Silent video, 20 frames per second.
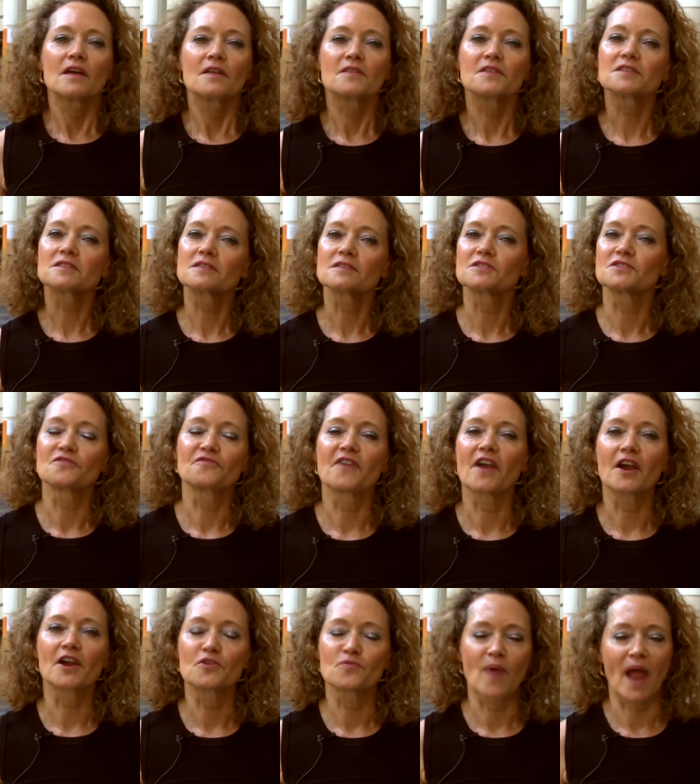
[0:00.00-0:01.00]
This is a
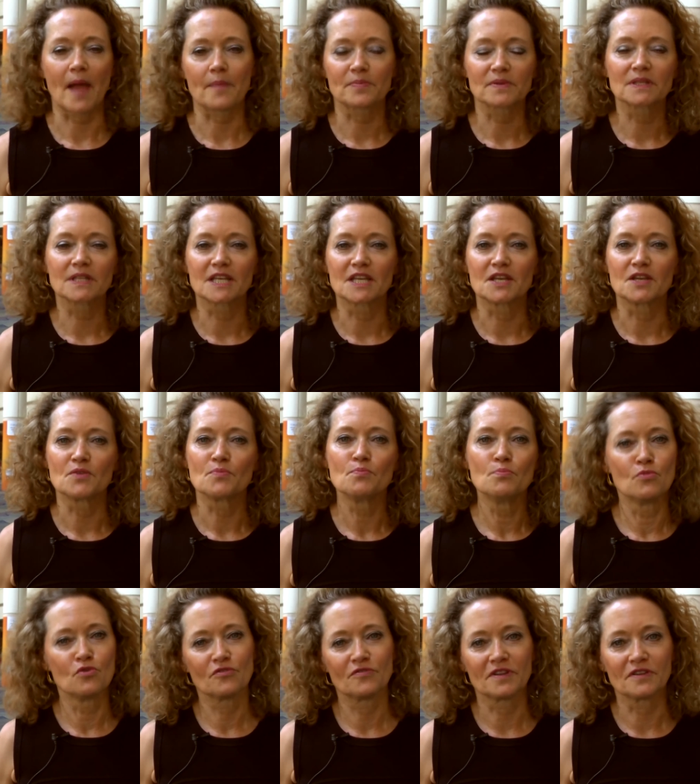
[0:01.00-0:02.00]
very rapidly
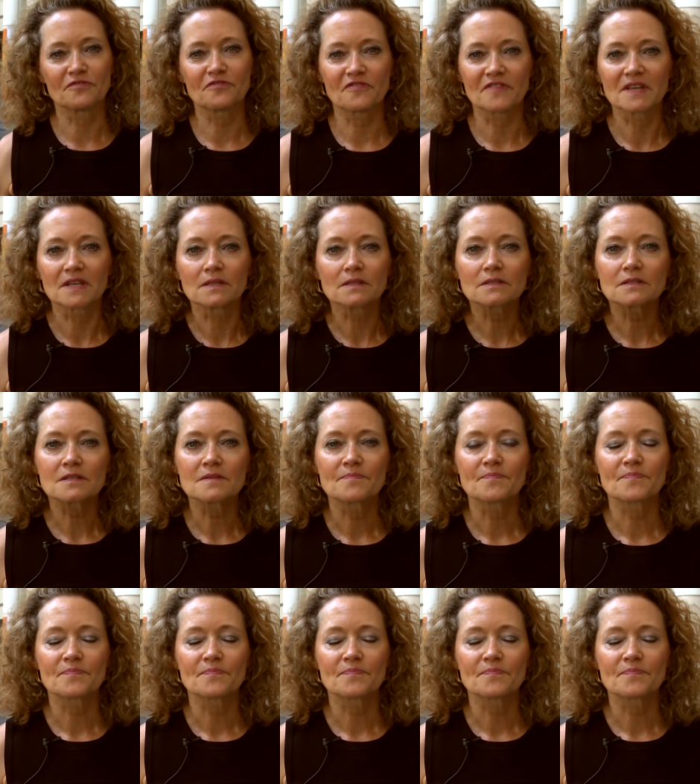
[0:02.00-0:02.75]
moving field.